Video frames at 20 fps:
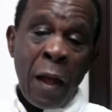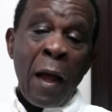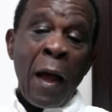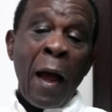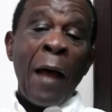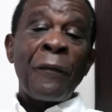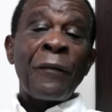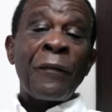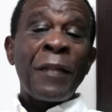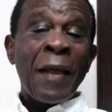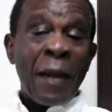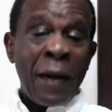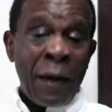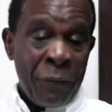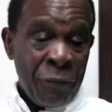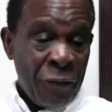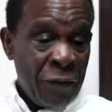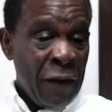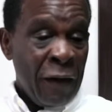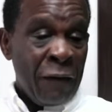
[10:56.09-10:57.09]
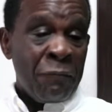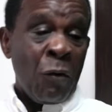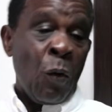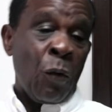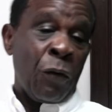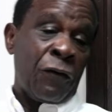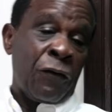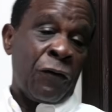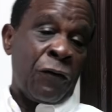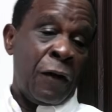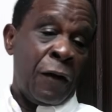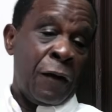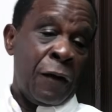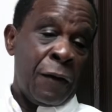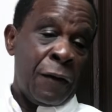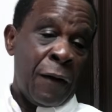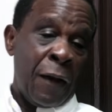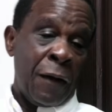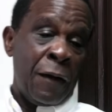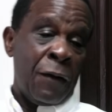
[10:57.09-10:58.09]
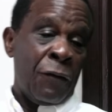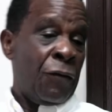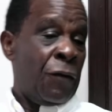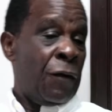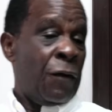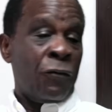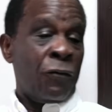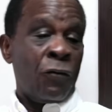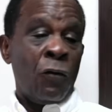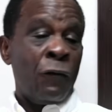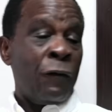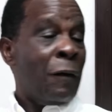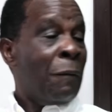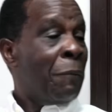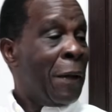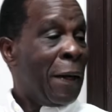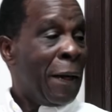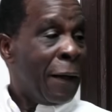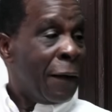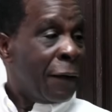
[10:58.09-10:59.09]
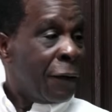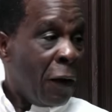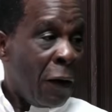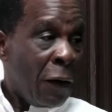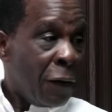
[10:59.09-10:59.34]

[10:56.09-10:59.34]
And they themselves boasting that they raised over $1 billion.